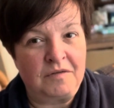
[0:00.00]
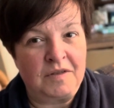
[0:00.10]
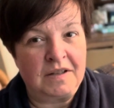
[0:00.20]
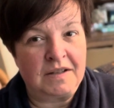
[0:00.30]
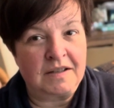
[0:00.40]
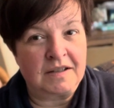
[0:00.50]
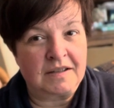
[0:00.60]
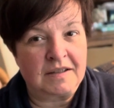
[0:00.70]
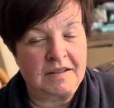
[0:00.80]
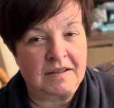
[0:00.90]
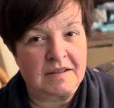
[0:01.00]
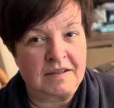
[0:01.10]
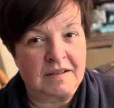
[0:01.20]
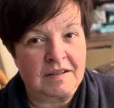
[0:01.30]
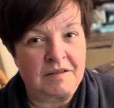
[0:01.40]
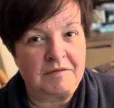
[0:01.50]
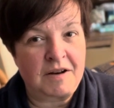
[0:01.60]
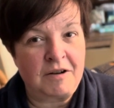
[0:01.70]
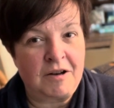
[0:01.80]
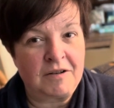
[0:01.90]
this a
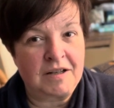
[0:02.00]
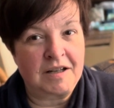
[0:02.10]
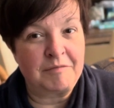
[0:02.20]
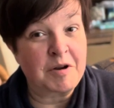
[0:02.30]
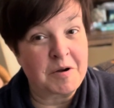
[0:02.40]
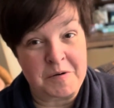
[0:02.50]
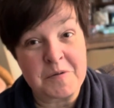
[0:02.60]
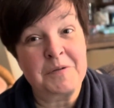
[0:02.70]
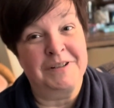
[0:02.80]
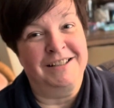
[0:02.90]
very long time ago.